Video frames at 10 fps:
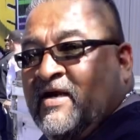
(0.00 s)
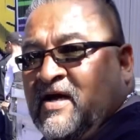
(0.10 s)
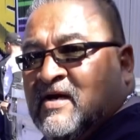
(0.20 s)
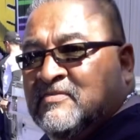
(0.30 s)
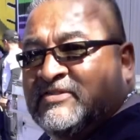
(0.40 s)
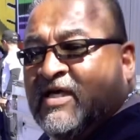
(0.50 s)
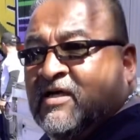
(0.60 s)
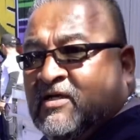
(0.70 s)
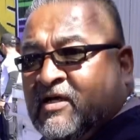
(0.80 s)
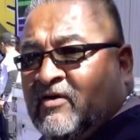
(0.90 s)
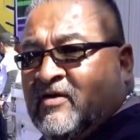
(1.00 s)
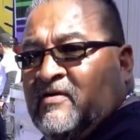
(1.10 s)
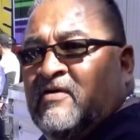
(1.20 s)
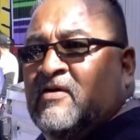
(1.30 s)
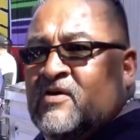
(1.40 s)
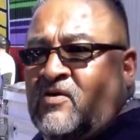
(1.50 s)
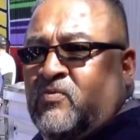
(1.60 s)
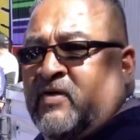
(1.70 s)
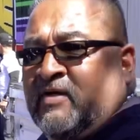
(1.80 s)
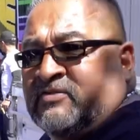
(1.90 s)
uh, Santa Clara
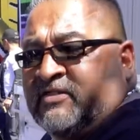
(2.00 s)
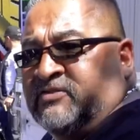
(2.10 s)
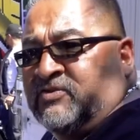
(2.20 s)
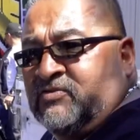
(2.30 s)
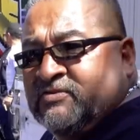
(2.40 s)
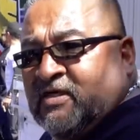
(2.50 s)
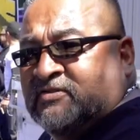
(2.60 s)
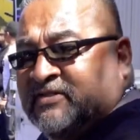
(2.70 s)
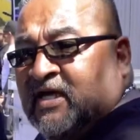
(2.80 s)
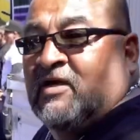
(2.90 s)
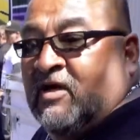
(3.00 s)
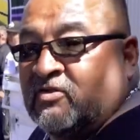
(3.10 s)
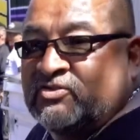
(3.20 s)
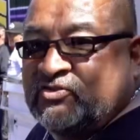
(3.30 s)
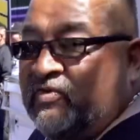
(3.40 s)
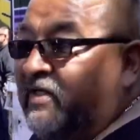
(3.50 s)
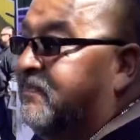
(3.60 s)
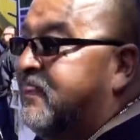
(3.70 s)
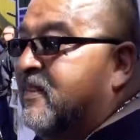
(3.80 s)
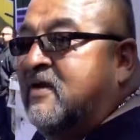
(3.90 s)
Winter Central's on Santa Clara Street.
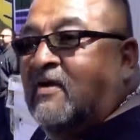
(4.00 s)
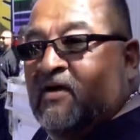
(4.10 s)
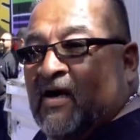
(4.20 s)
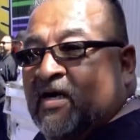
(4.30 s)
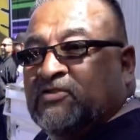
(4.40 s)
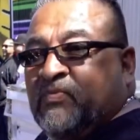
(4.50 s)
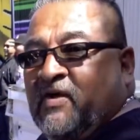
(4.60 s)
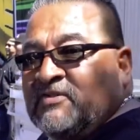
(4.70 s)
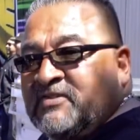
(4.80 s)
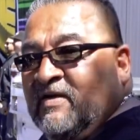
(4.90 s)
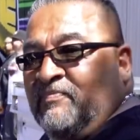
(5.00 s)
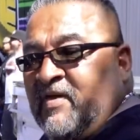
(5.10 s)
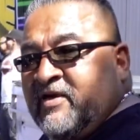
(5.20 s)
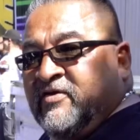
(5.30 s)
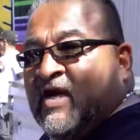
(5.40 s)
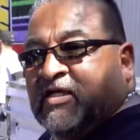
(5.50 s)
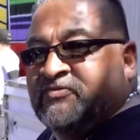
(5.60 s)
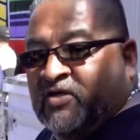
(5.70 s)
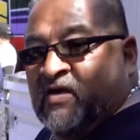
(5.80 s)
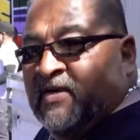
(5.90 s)
I just want to say thank you guys
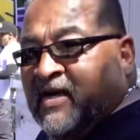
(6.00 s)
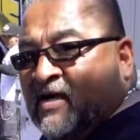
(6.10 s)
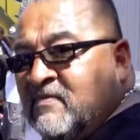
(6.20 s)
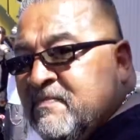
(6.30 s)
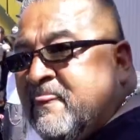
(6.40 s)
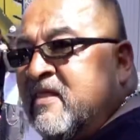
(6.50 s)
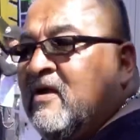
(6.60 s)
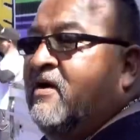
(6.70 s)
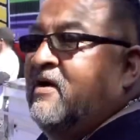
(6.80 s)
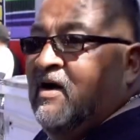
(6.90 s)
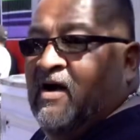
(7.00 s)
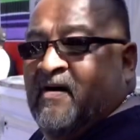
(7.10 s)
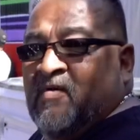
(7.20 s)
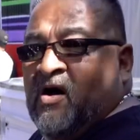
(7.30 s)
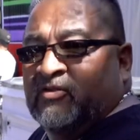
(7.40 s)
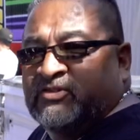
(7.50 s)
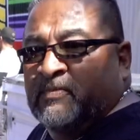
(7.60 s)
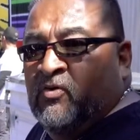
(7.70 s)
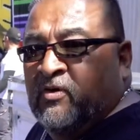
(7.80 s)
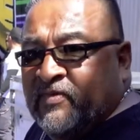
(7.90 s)
for coming out. Um, all the
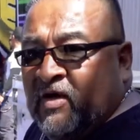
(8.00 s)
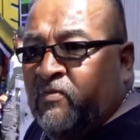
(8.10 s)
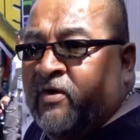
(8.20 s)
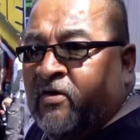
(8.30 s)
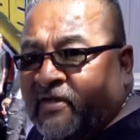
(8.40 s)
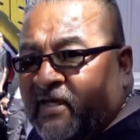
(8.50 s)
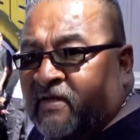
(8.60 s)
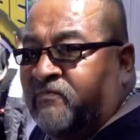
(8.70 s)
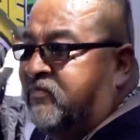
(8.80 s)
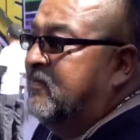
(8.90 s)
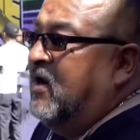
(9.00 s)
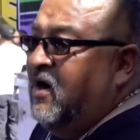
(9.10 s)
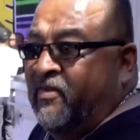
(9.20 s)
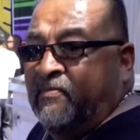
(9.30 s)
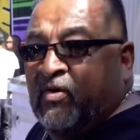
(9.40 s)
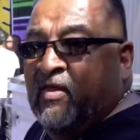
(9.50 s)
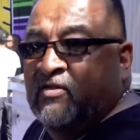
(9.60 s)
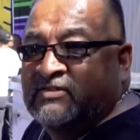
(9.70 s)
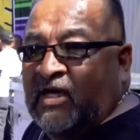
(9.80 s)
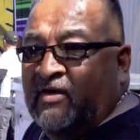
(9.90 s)
support that we are getting from all the
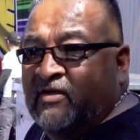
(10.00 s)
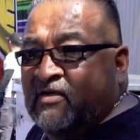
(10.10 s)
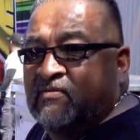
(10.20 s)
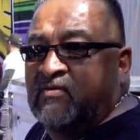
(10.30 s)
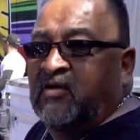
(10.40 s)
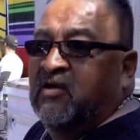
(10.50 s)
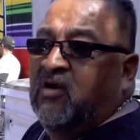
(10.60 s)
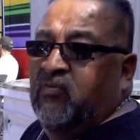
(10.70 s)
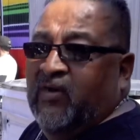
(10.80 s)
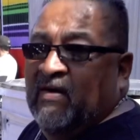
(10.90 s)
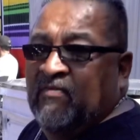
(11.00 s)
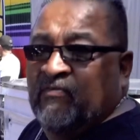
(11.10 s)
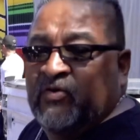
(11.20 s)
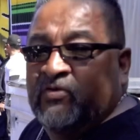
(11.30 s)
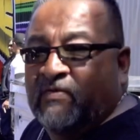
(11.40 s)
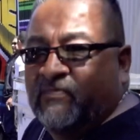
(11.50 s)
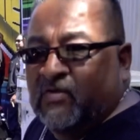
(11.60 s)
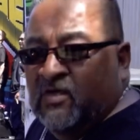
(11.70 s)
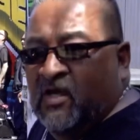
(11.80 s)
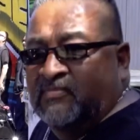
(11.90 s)
brothers out here. We have a few
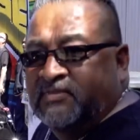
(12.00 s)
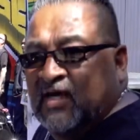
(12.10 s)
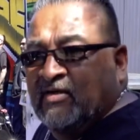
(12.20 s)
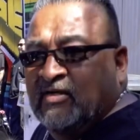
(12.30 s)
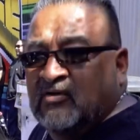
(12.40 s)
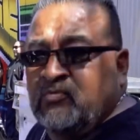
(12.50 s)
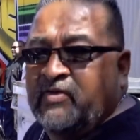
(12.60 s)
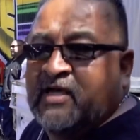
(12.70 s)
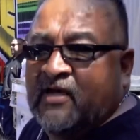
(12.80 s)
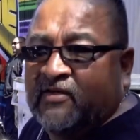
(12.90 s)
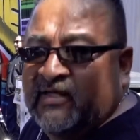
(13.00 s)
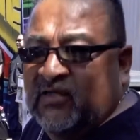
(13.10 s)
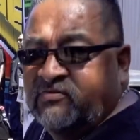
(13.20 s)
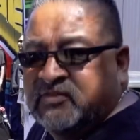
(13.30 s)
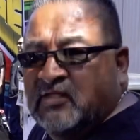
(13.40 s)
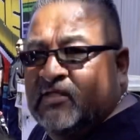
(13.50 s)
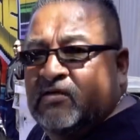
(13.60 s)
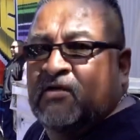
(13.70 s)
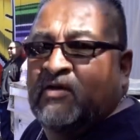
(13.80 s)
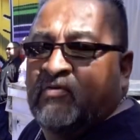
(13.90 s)
different clubs out here. We got Guilty,
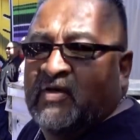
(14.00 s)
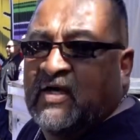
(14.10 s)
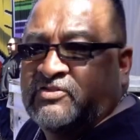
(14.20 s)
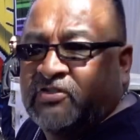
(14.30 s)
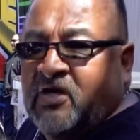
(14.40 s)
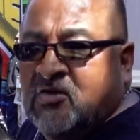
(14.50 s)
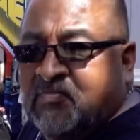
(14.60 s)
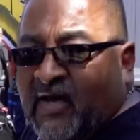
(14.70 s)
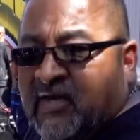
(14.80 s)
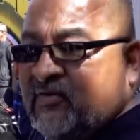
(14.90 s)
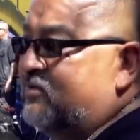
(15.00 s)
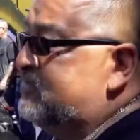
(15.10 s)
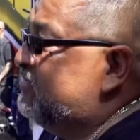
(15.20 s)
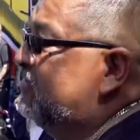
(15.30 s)
we got Chicano Bikers,